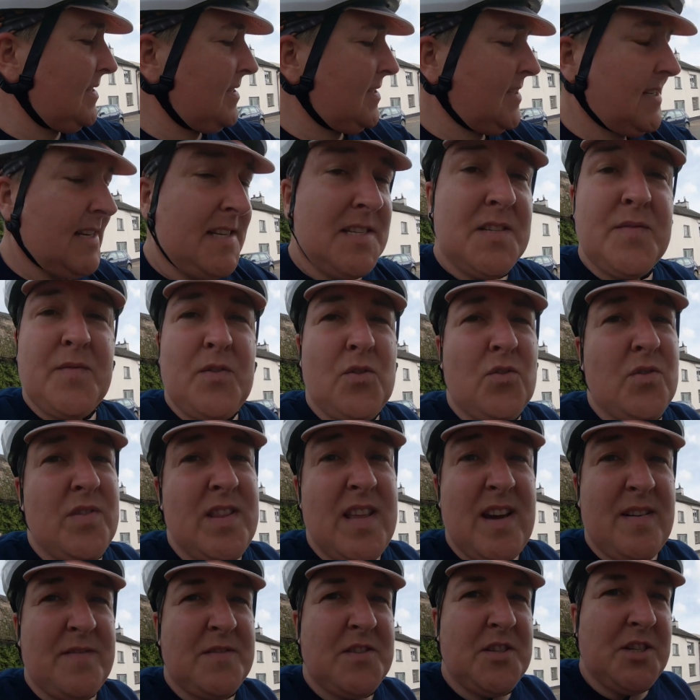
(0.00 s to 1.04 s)
It's ten to four
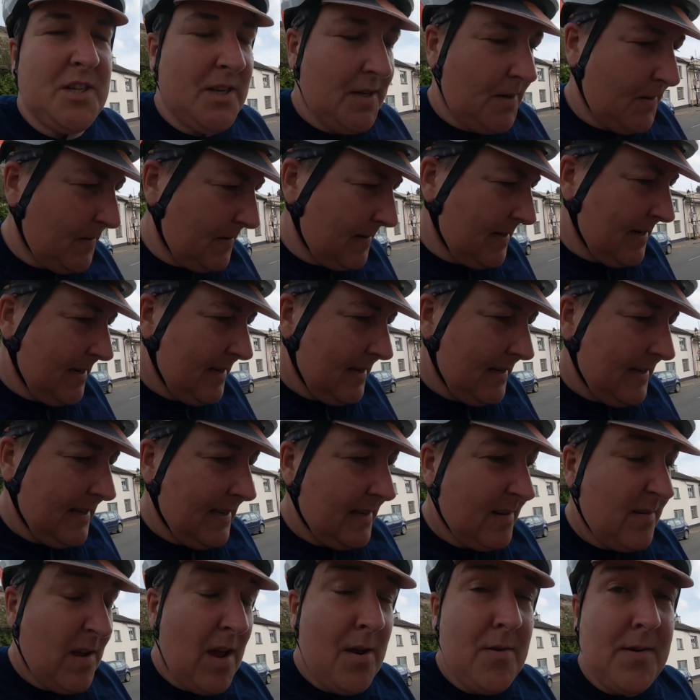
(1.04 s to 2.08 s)
in the afternoon.
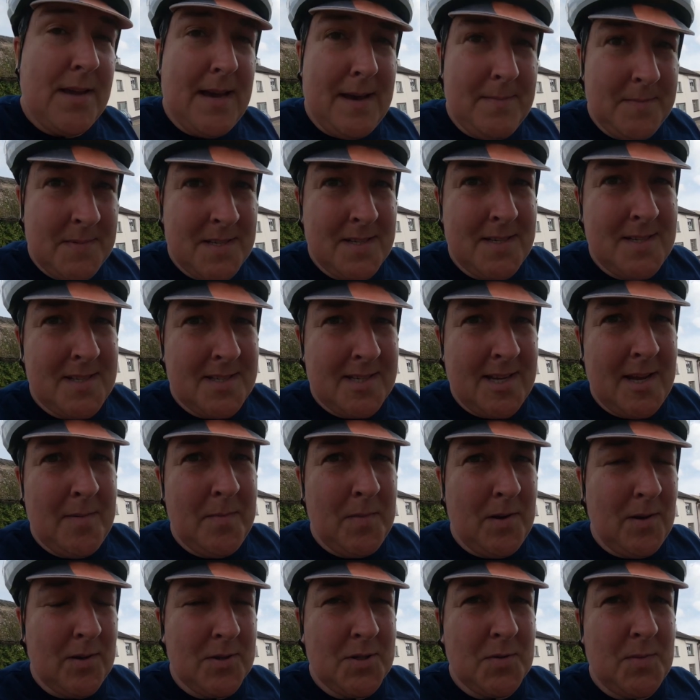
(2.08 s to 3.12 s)
Okehampton is ten
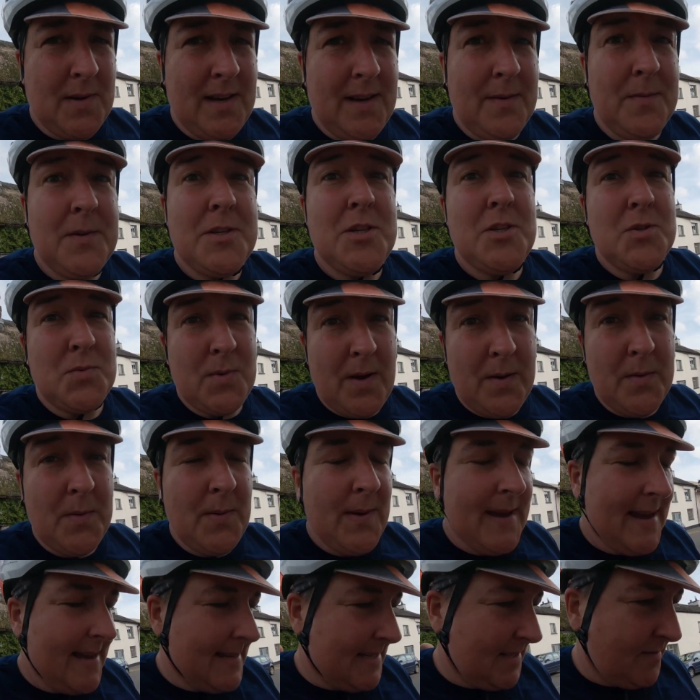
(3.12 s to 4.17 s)
miles away, which is where we
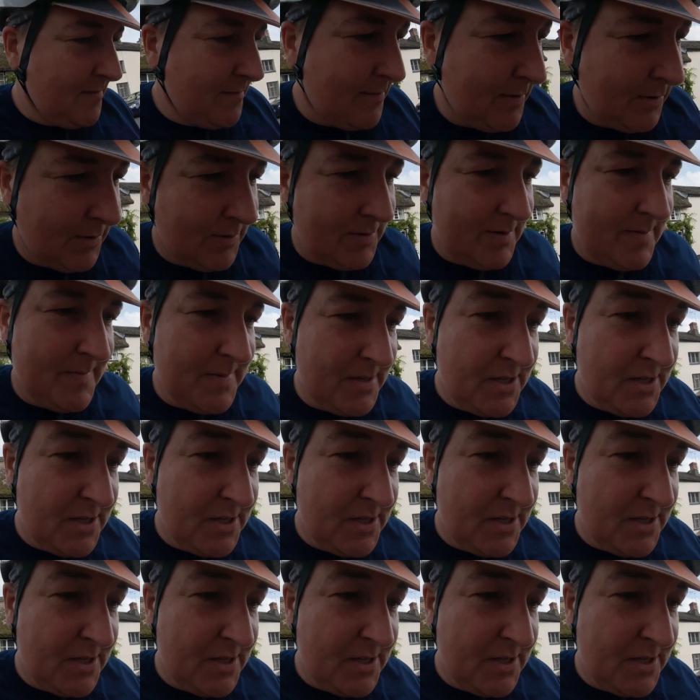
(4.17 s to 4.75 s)
were heading for.